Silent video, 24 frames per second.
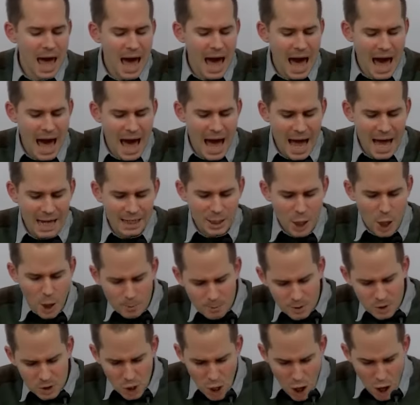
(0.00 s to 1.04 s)
and
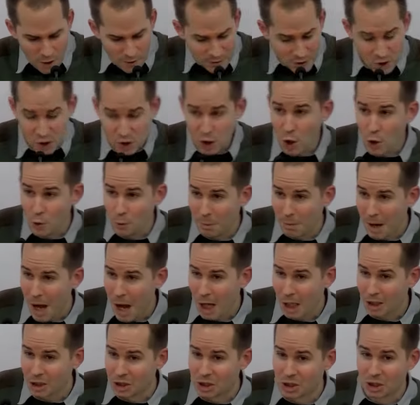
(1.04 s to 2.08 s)
observe so
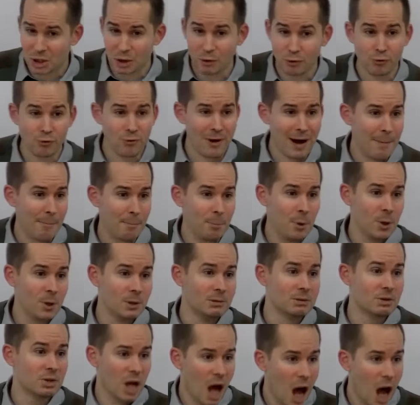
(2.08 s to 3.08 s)
much rampant